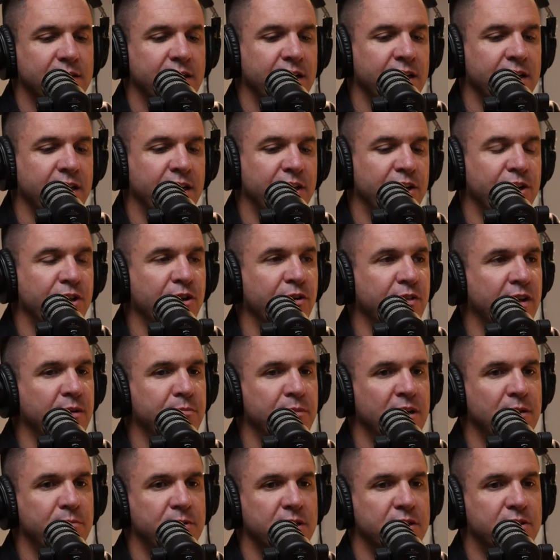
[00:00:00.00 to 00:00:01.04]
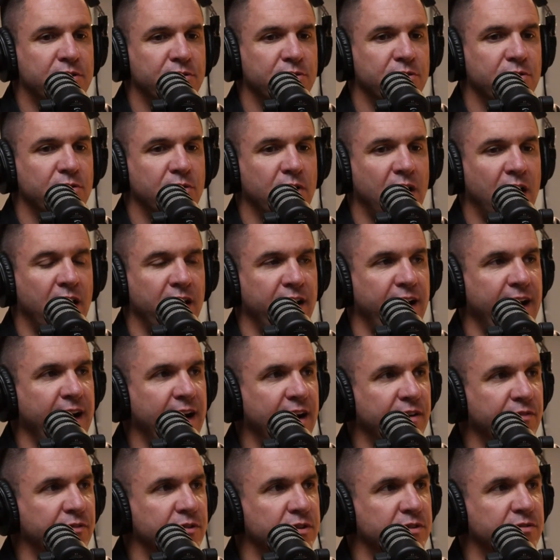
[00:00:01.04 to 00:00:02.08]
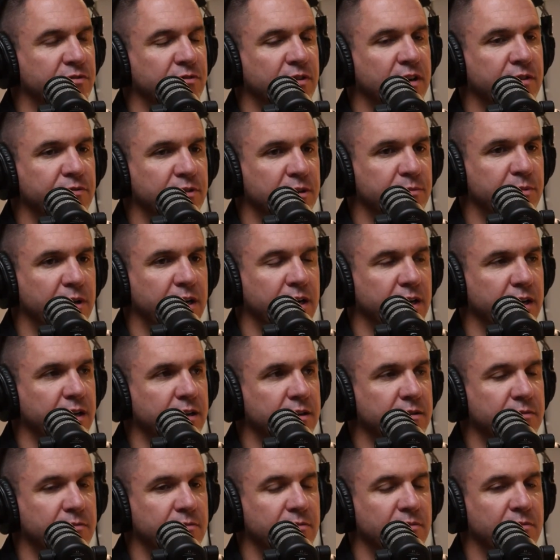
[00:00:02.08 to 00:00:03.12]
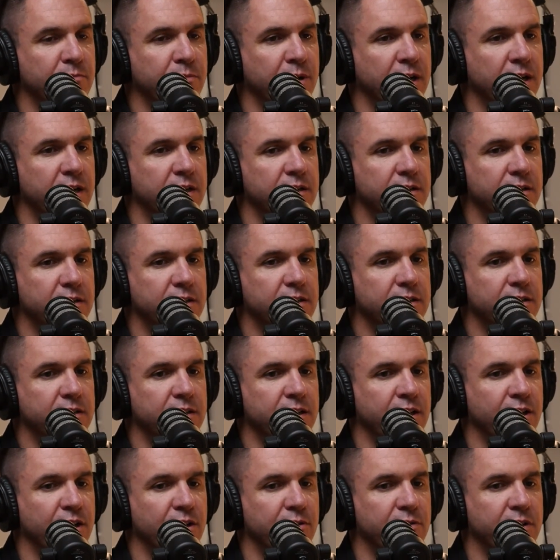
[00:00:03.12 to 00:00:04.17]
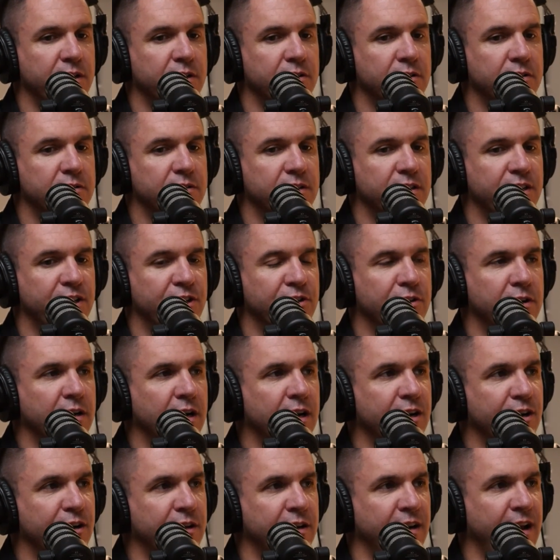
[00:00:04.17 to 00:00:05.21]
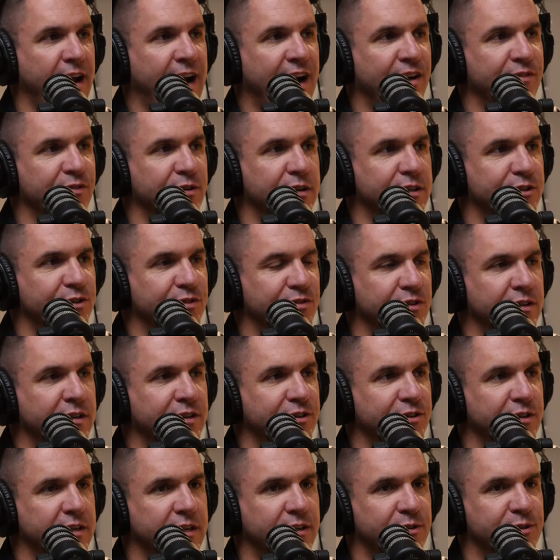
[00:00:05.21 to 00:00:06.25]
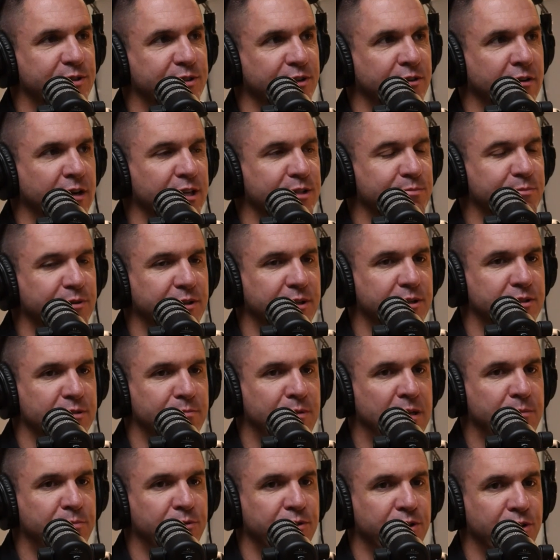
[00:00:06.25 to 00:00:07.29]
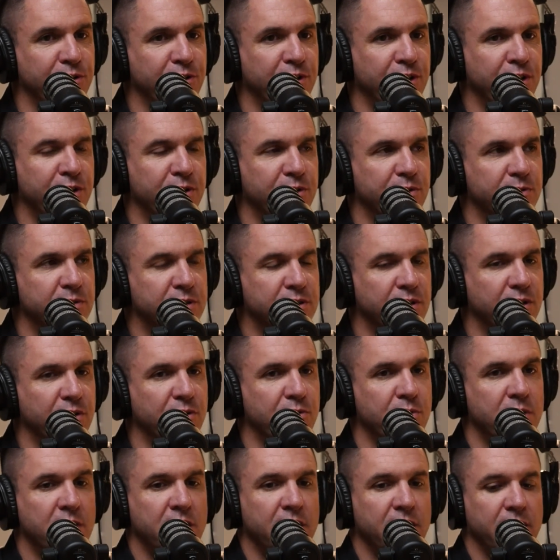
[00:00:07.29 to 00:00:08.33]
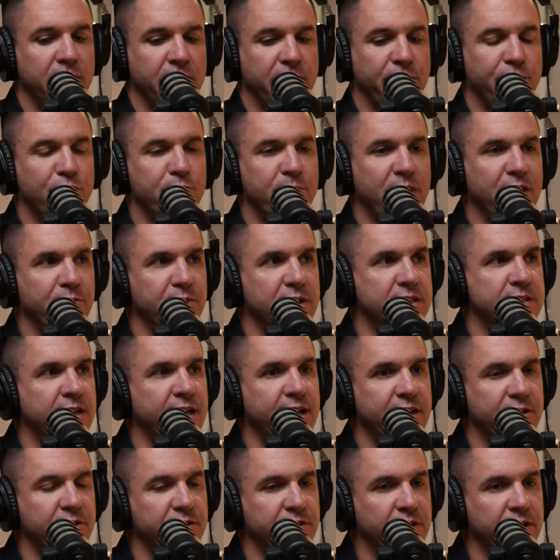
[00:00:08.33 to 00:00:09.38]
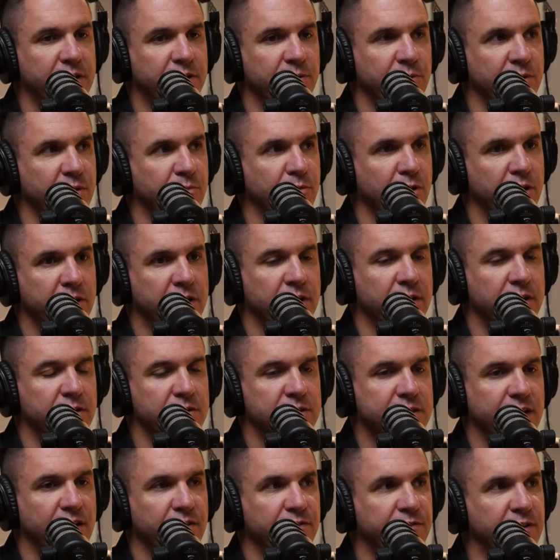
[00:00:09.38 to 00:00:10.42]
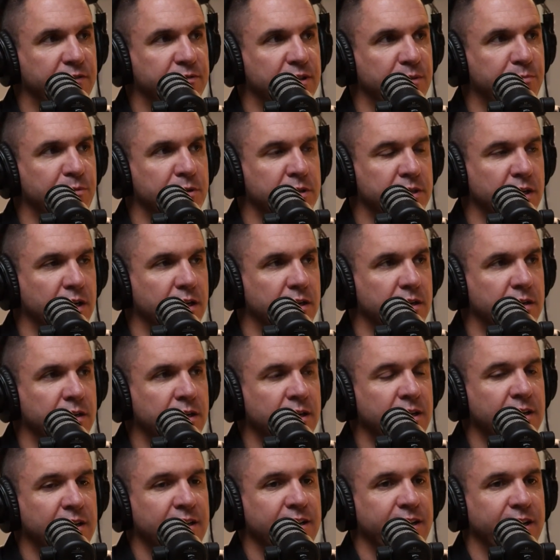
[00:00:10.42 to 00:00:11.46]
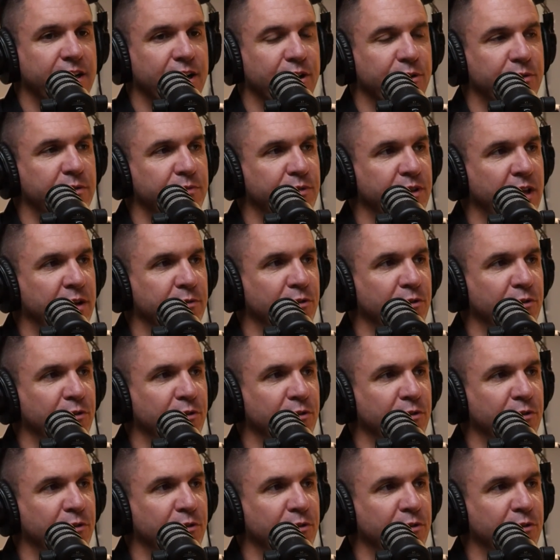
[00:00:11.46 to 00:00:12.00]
And that may be true on average for everybody, but you're not an average over 100 years across millions of people. You're you. So you may retire in the year when the market goes down 50%. It